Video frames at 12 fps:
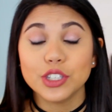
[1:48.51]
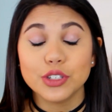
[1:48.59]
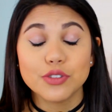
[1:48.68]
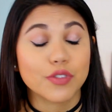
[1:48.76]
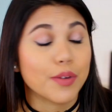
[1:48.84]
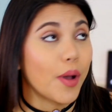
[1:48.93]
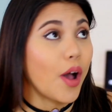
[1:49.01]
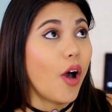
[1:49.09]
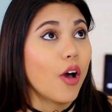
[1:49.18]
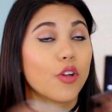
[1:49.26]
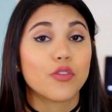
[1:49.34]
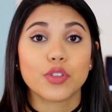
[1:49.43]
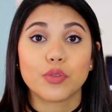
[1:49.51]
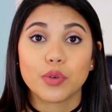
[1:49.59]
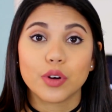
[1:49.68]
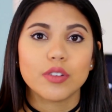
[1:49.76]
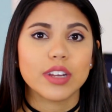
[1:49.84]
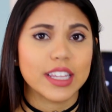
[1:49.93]
to you from all over the
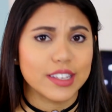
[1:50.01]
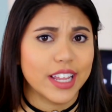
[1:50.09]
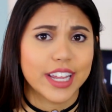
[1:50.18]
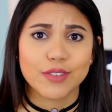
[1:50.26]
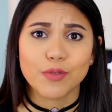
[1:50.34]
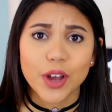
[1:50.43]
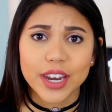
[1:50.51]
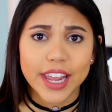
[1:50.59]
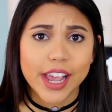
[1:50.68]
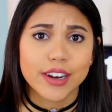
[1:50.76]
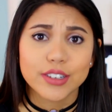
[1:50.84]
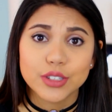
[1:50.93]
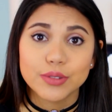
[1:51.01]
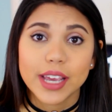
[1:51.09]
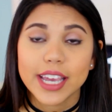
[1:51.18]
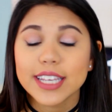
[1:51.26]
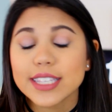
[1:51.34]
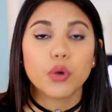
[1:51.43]
world in like 1 day or 2
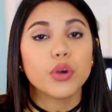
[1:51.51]
days.